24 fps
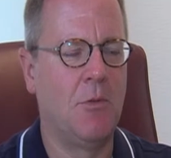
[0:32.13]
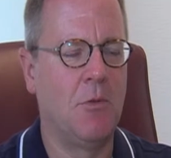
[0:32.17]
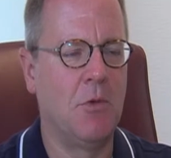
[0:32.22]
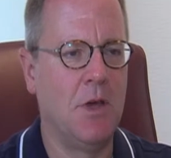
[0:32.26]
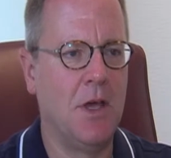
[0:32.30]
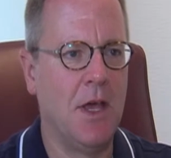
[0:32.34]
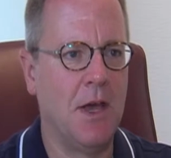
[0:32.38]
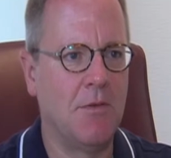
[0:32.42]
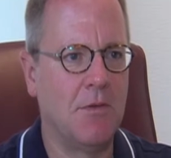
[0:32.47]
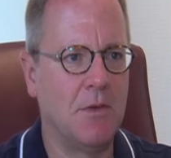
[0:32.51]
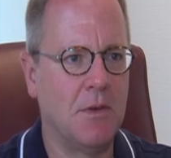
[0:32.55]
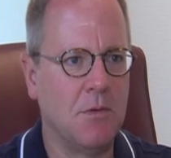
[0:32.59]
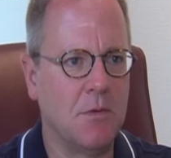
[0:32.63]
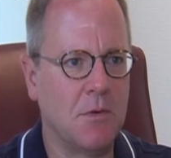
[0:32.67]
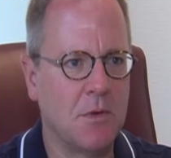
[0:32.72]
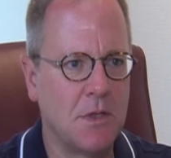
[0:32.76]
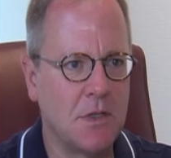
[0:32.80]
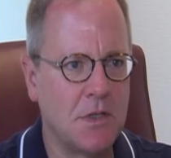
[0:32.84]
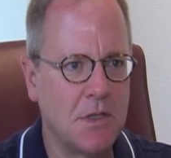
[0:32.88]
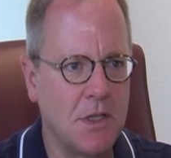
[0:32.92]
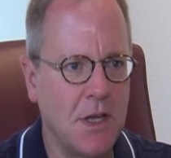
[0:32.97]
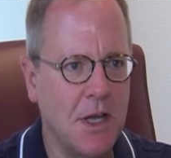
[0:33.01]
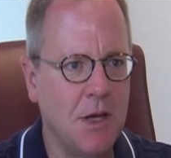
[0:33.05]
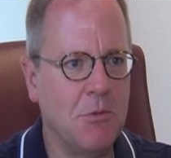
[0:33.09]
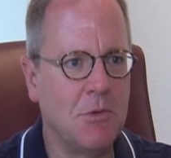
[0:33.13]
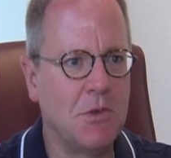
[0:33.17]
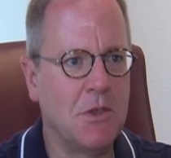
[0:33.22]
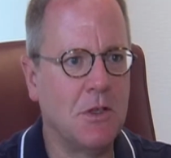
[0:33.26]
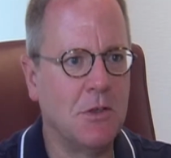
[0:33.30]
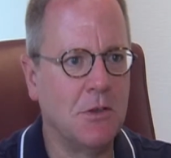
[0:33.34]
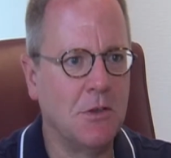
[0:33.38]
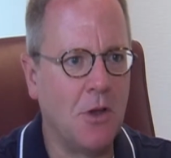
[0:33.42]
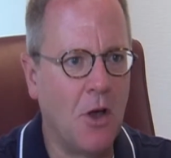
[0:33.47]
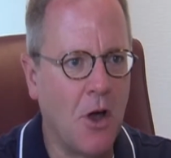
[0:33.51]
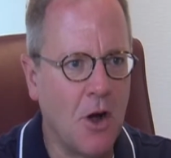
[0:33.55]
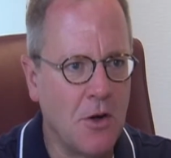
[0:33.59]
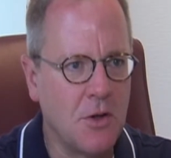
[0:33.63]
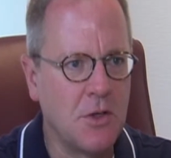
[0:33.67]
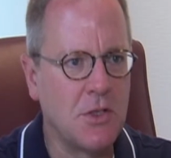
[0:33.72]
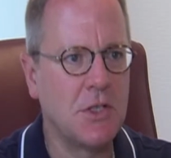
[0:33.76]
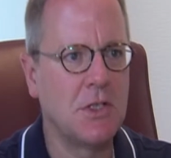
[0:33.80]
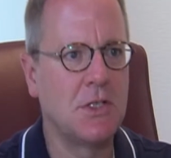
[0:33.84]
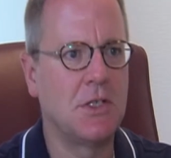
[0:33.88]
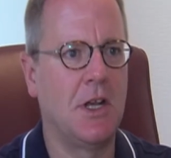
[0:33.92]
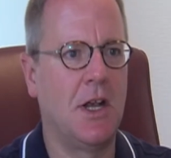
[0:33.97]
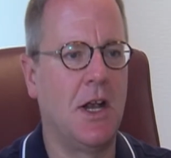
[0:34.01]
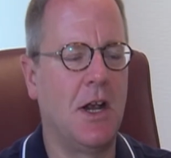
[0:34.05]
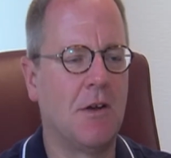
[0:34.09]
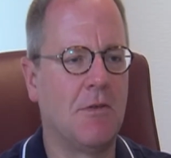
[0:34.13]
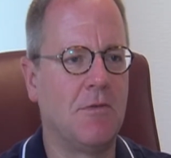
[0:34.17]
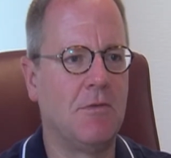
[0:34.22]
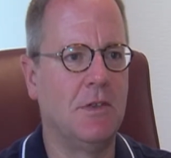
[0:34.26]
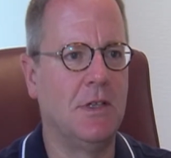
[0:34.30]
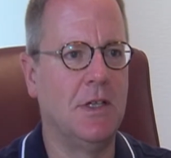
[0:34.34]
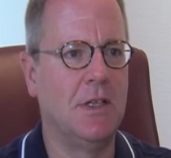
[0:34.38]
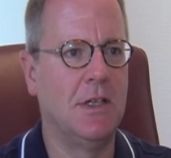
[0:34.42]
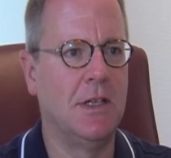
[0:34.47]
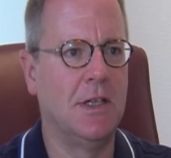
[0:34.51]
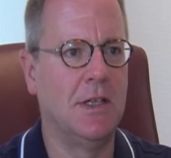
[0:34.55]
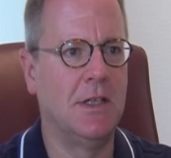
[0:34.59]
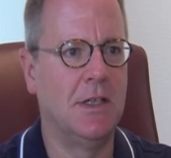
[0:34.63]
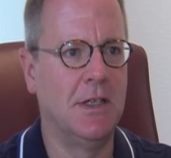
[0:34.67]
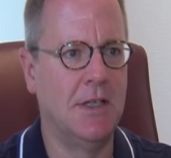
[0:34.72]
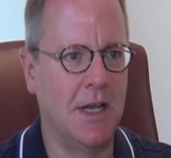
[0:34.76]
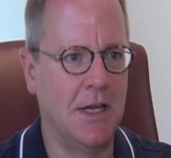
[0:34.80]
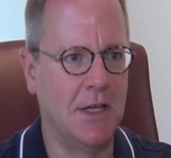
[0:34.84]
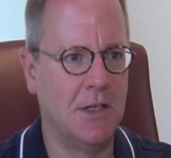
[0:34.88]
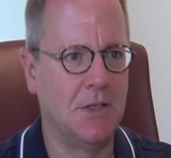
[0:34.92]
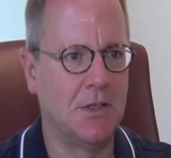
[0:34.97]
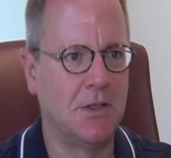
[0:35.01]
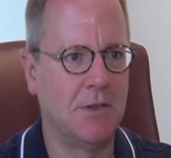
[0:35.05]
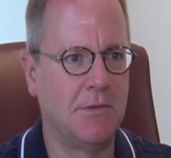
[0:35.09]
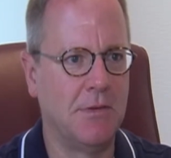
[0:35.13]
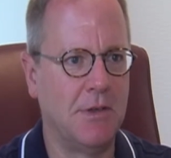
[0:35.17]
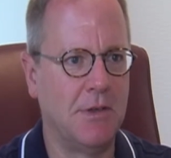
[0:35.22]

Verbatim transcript: we have, we're the state with the largest air fleet in the nation.